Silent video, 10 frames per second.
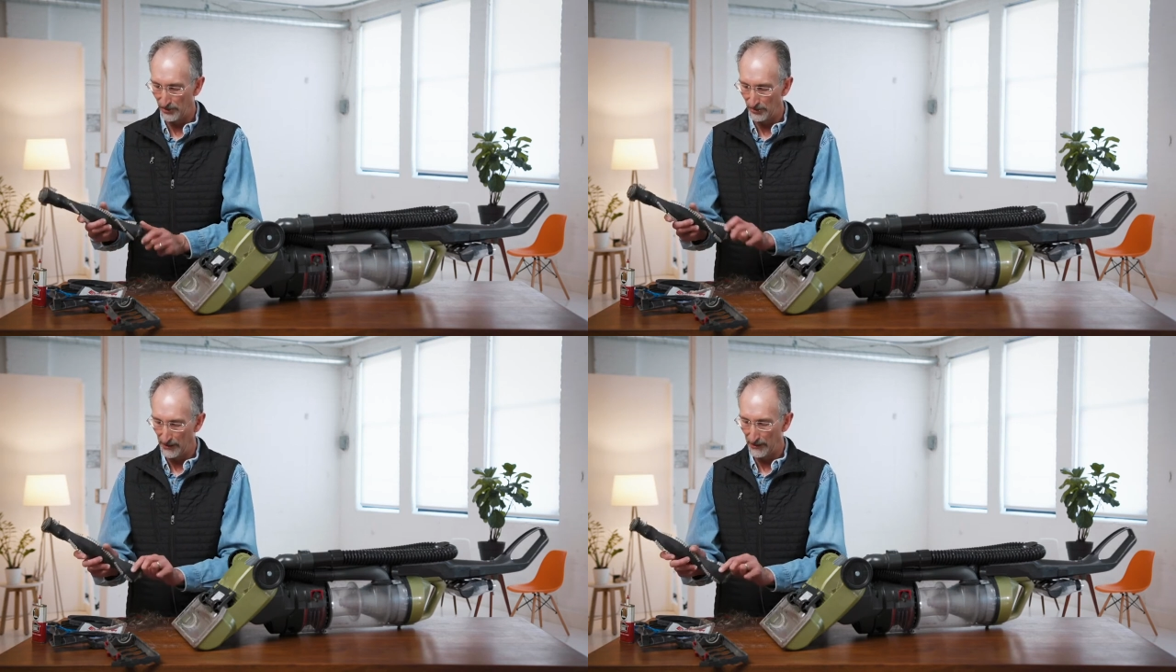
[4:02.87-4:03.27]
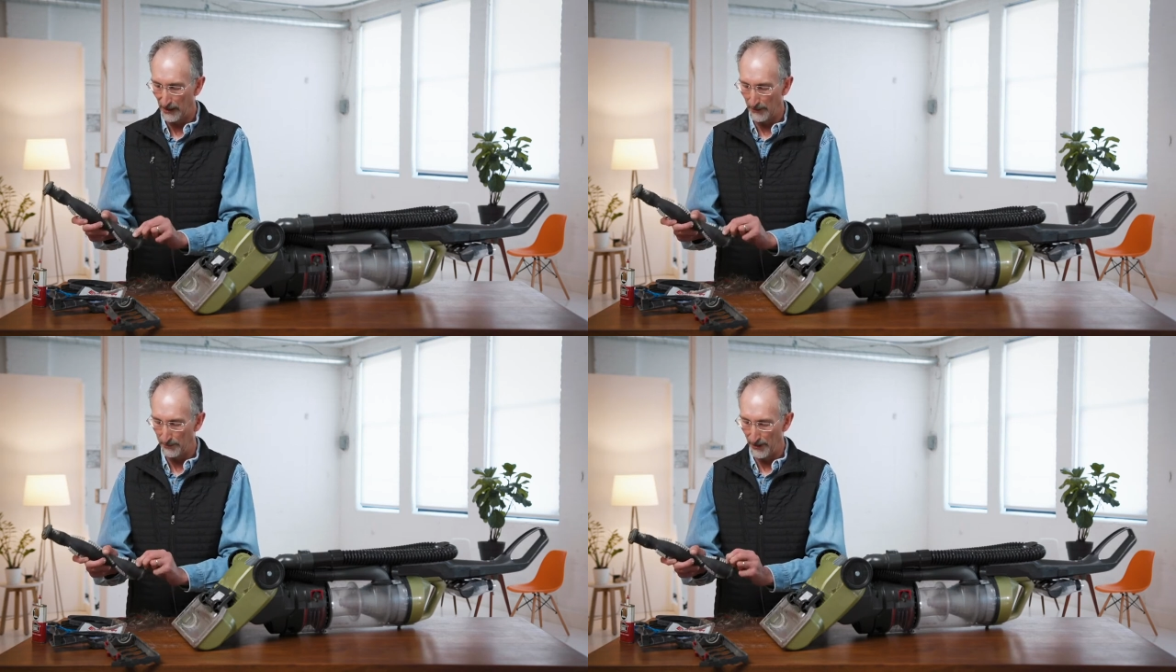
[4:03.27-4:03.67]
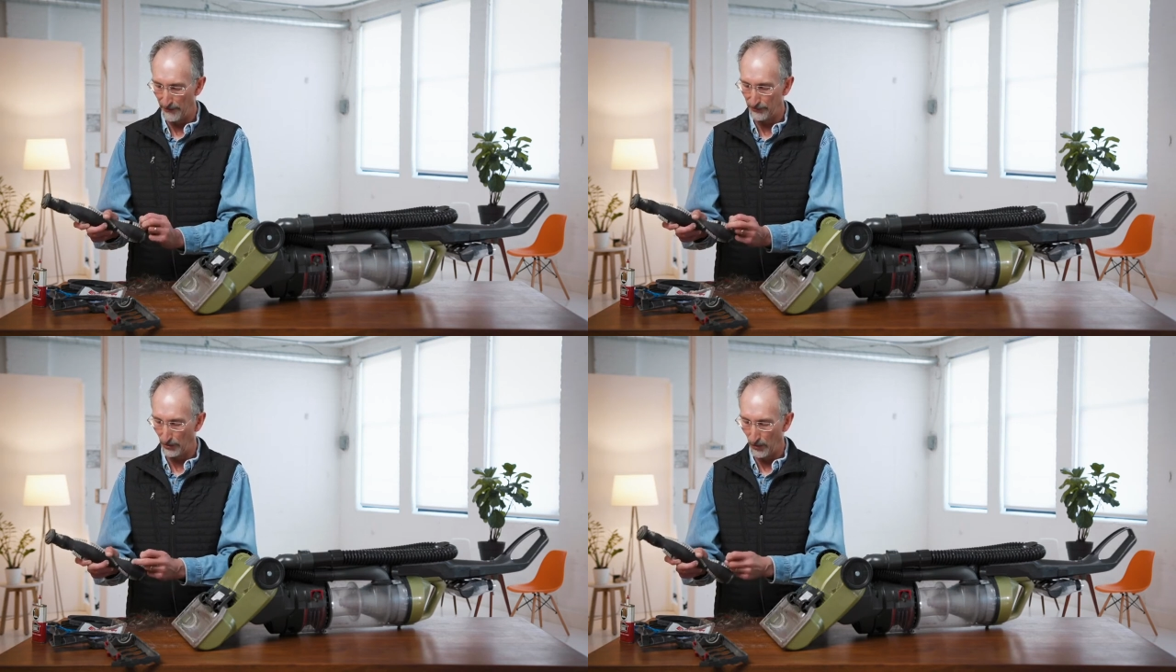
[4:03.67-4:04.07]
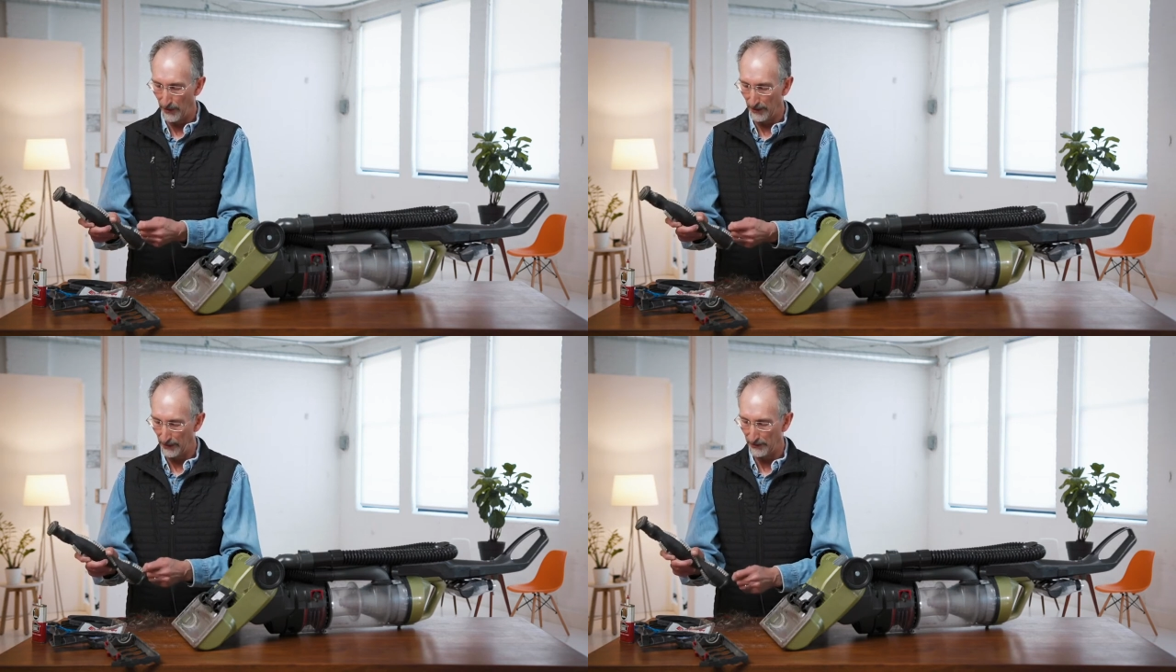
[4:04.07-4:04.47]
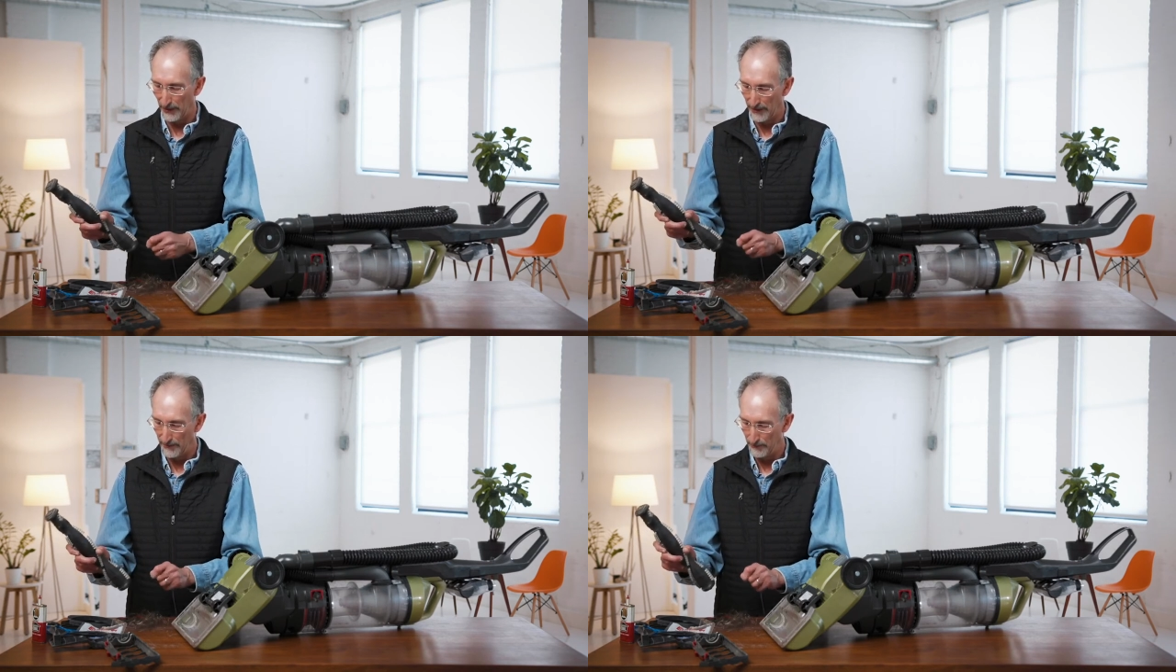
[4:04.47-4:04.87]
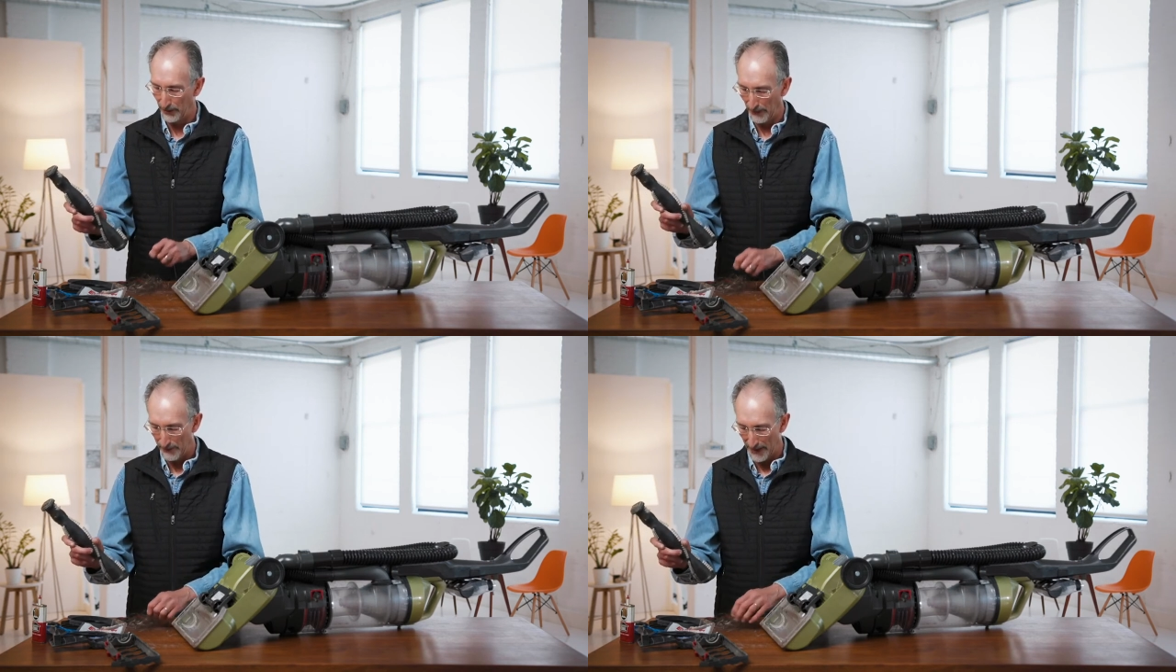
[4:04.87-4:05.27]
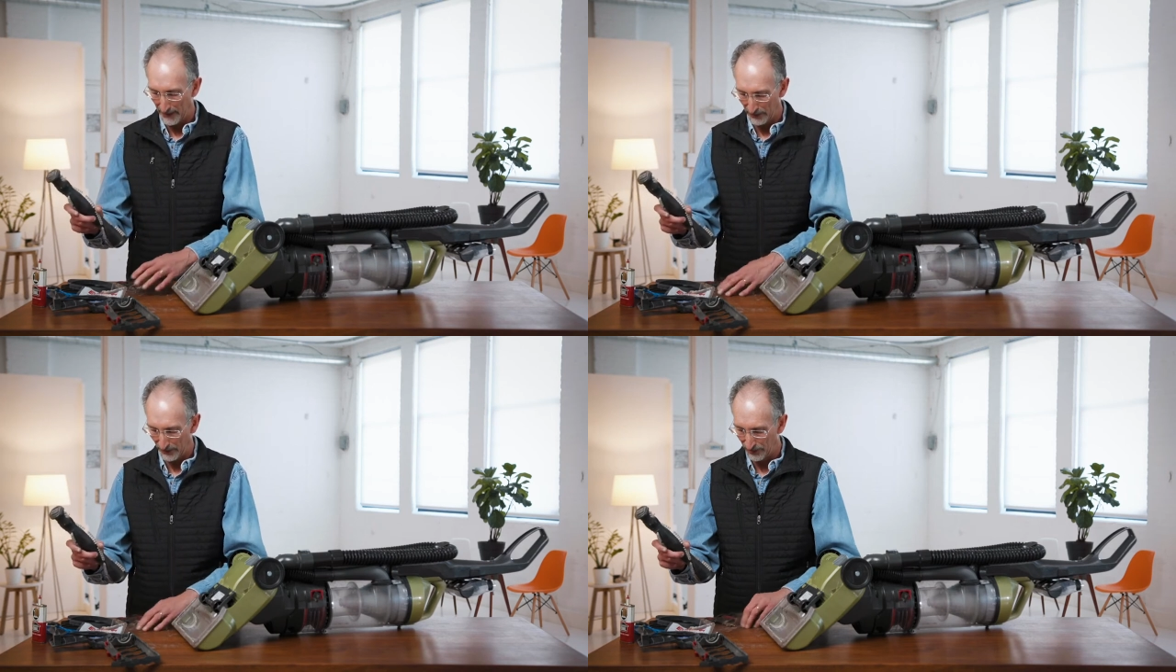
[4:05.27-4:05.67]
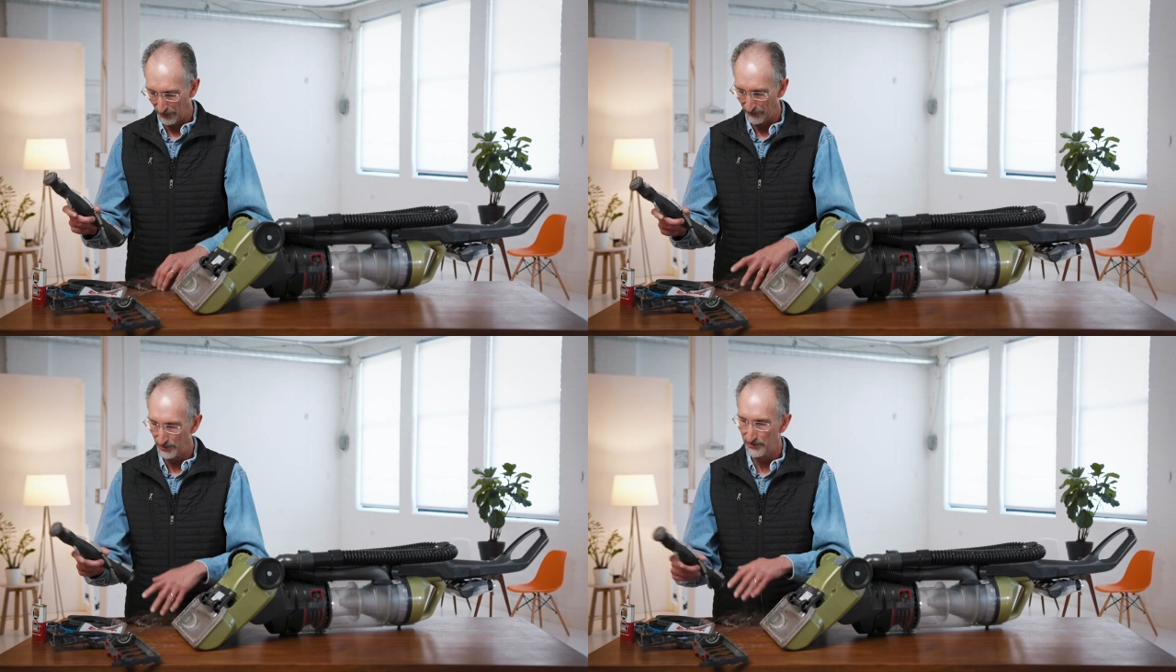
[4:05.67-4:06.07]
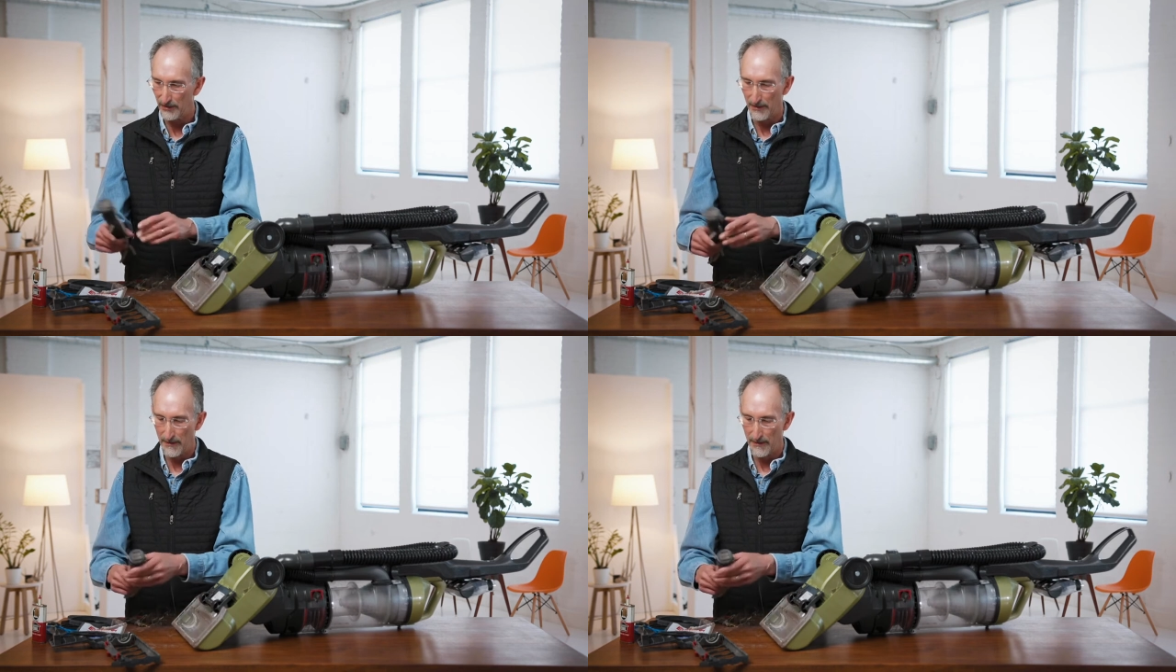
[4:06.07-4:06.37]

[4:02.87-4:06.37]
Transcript: just clean it up enough to oil it and put it back into service.